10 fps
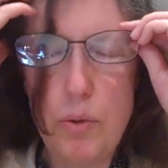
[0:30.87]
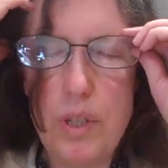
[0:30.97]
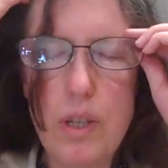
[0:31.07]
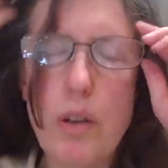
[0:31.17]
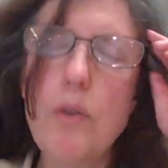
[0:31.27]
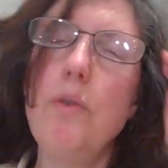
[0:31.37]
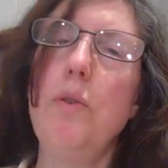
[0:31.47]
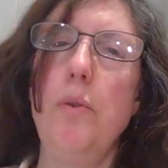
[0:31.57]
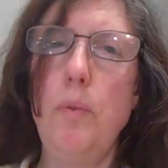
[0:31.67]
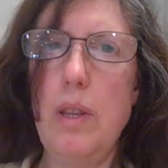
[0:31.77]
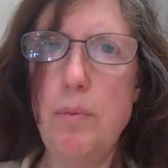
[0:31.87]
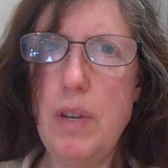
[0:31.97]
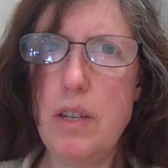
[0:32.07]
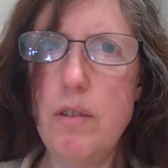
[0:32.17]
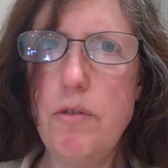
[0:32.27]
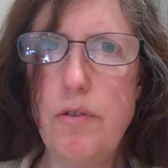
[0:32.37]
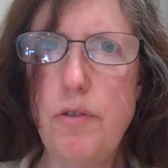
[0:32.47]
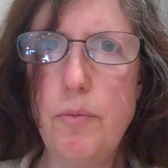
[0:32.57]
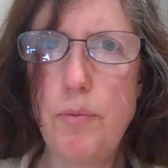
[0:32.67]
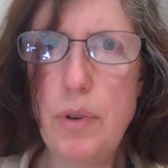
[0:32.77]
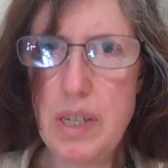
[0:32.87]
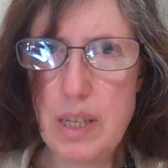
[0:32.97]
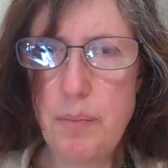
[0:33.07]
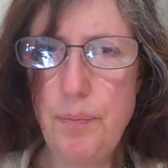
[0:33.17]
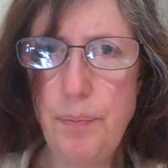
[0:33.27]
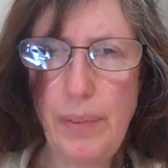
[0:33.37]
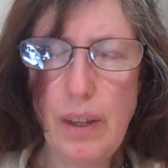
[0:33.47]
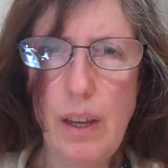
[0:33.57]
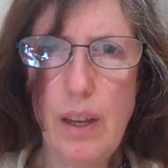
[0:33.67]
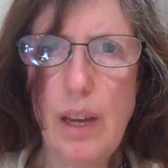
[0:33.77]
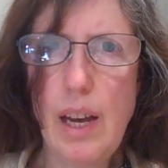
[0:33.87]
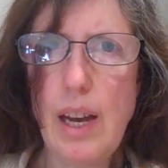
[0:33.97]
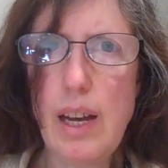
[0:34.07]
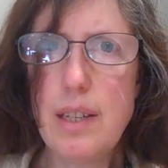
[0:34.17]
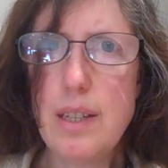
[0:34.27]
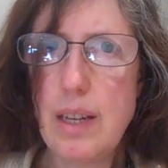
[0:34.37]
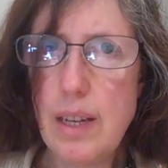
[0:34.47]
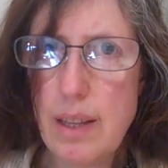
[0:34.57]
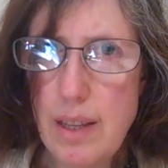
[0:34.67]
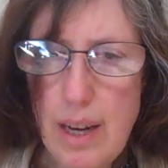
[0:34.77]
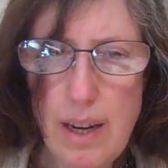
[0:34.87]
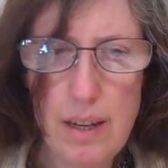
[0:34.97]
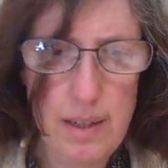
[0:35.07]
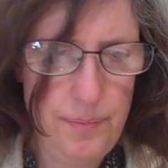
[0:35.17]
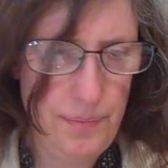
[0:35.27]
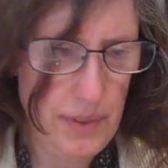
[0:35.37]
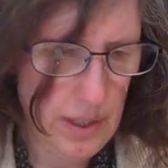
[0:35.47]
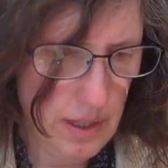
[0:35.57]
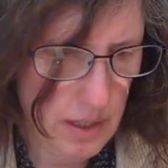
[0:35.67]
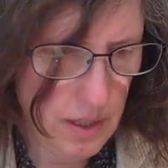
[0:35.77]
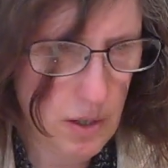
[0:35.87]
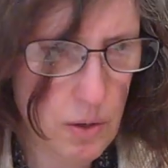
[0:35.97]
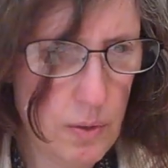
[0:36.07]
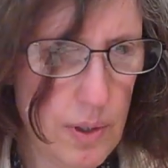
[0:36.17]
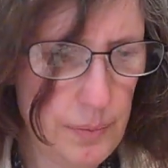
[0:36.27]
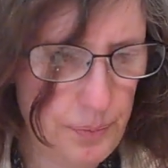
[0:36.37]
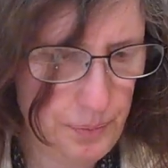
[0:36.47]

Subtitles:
also with a bit of prism, and here they are. So,